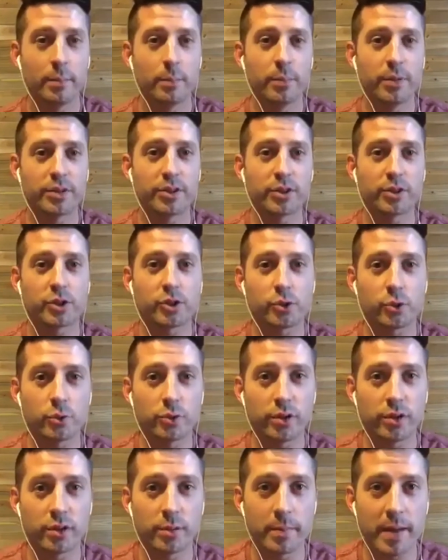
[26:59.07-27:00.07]
But the
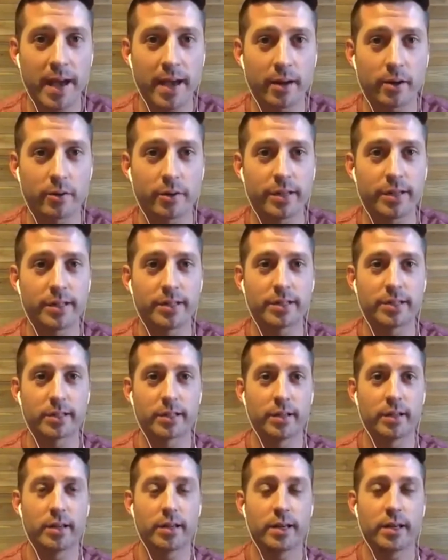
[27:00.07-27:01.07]
truth of the matter is,
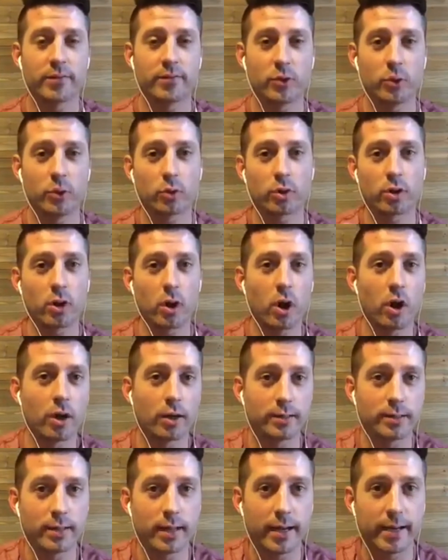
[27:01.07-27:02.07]
if are an
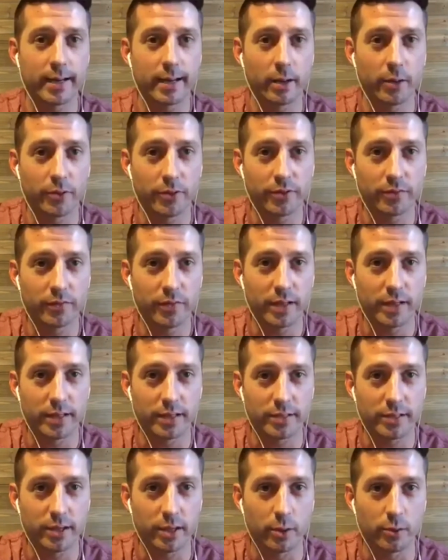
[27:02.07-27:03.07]
online health and
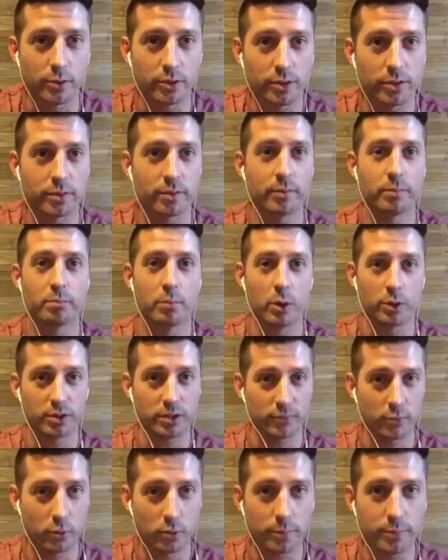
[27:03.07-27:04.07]
fitness coach, most
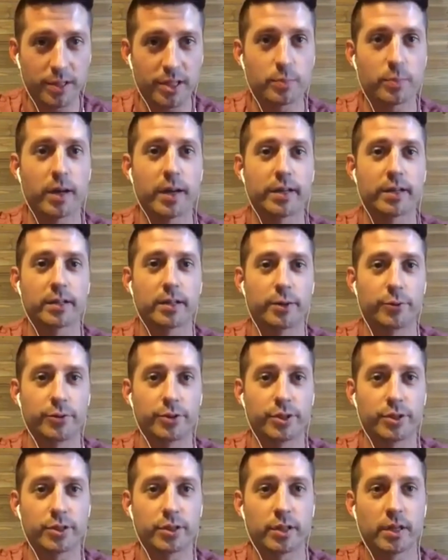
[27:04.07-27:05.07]
of you are Beachbody
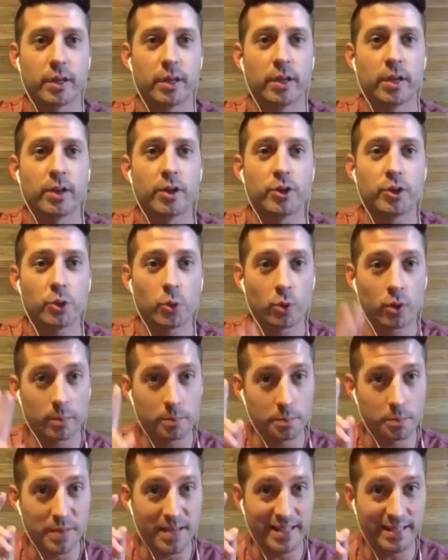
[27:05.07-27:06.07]
coaches, your
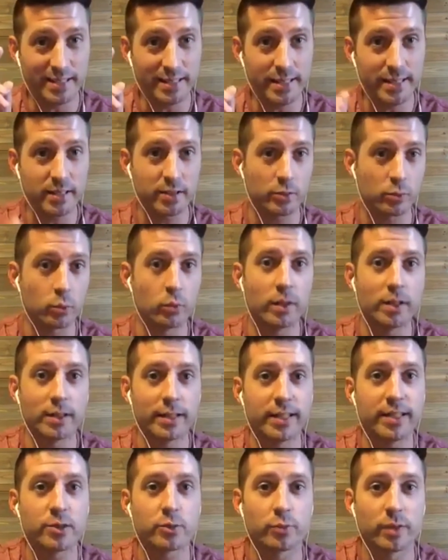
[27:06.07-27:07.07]
business
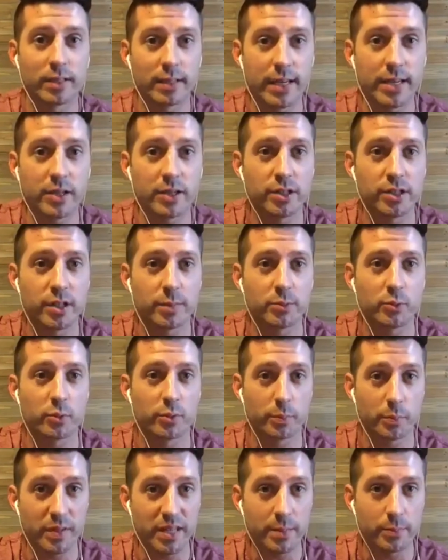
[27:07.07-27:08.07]
really is relationships
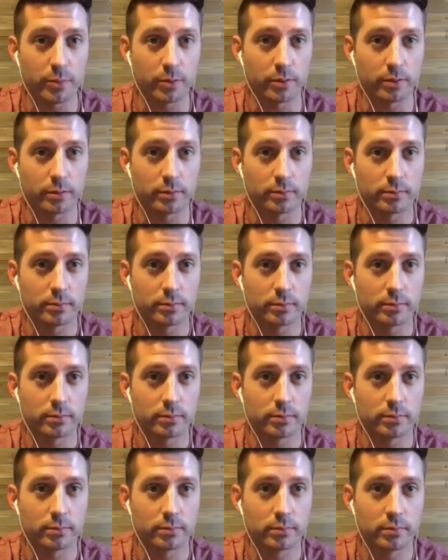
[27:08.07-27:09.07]
with people.
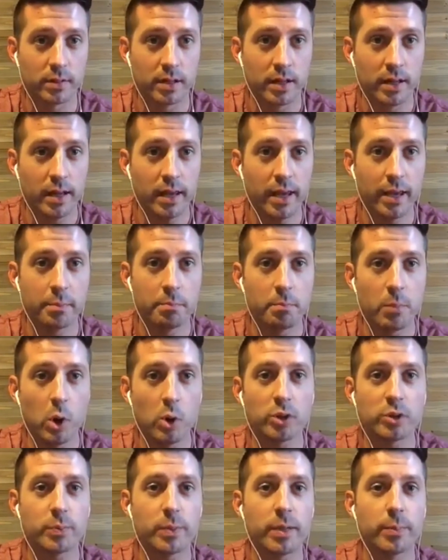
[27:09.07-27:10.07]
And
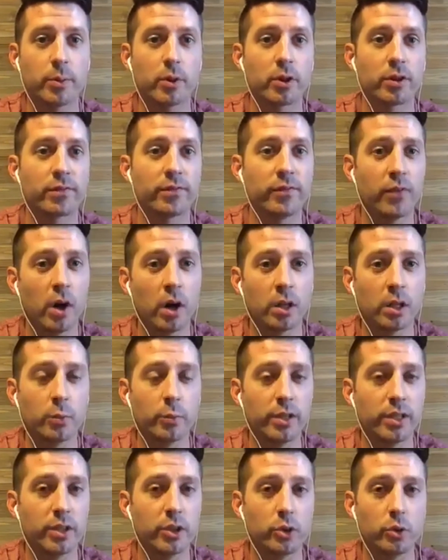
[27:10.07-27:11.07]
most people are
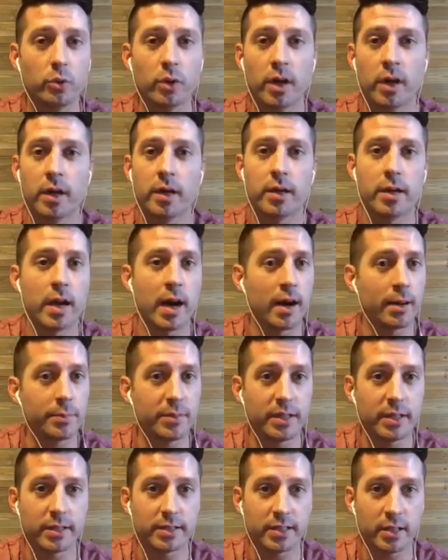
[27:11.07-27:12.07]
following you not
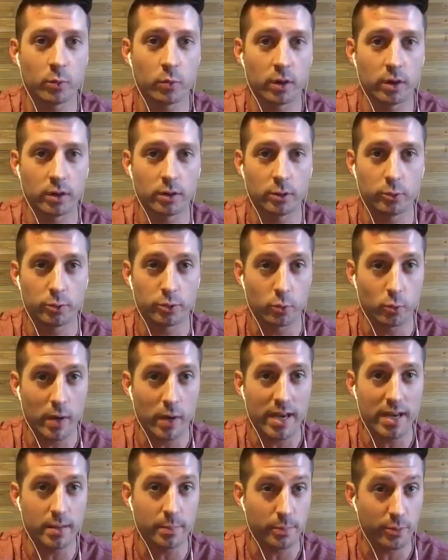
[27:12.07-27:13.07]
because they want to lose
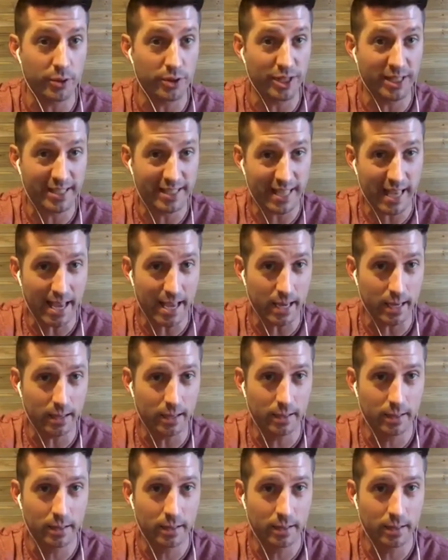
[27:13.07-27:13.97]
weight per se.